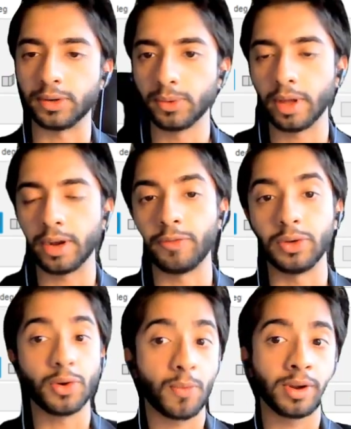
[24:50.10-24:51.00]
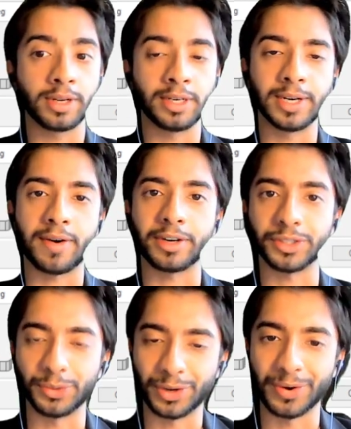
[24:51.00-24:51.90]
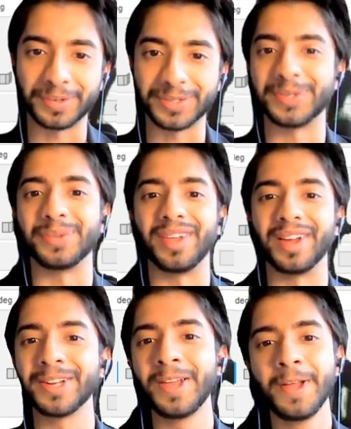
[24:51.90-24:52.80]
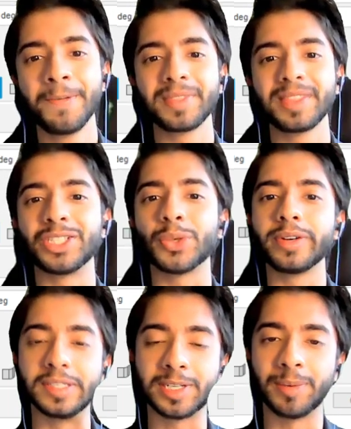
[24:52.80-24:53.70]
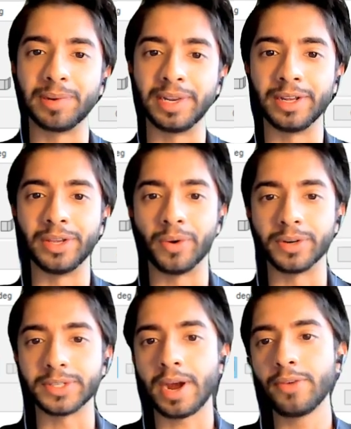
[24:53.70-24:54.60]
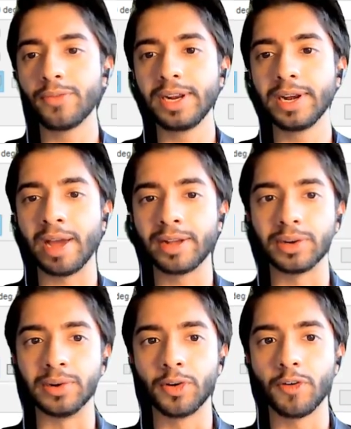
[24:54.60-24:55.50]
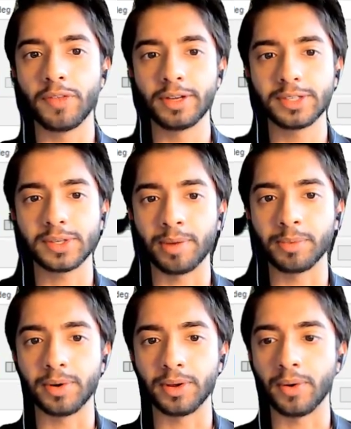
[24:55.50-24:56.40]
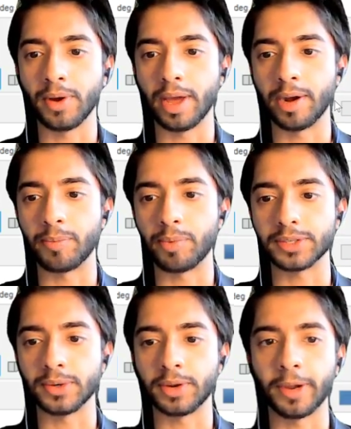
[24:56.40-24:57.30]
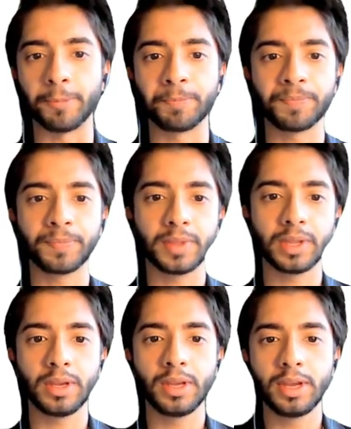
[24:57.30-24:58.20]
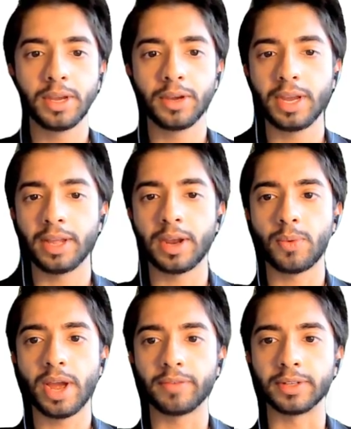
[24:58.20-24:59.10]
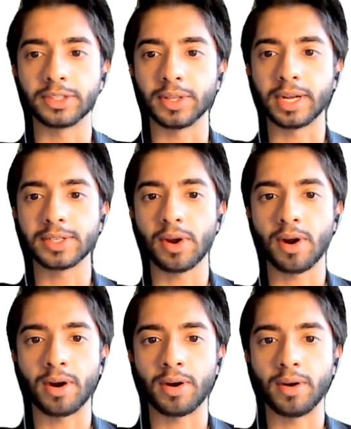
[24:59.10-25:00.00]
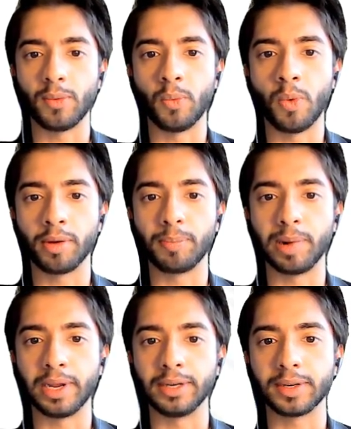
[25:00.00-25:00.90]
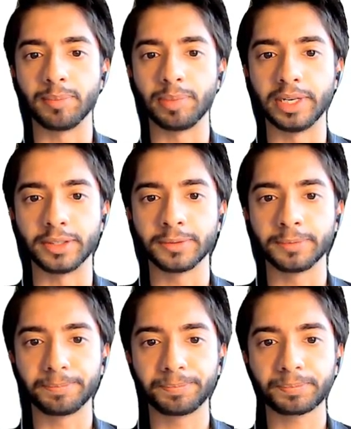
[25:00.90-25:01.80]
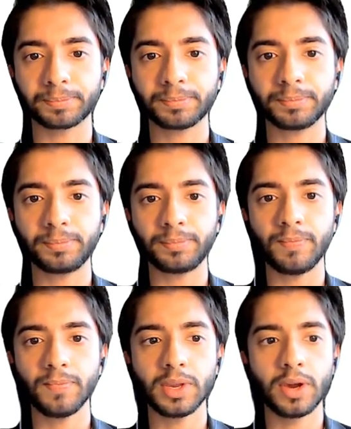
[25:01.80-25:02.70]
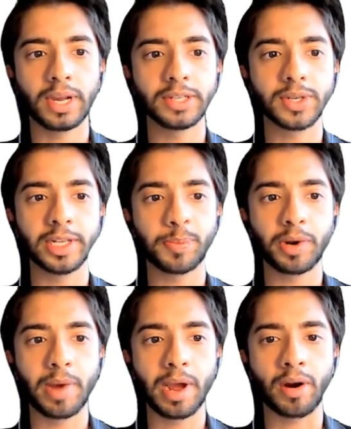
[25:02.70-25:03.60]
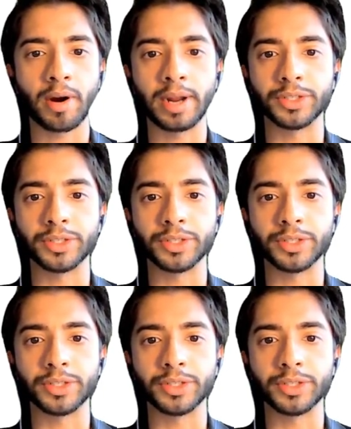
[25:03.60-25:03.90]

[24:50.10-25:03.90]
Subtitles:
and do that. If you don't want any direction, you can also do that. The choice is completely yours. I really like the look of this, so I'm going to go ahead and press OK. Okay, and there we have it. So that's our one blade complete. Okay, so let's bring back our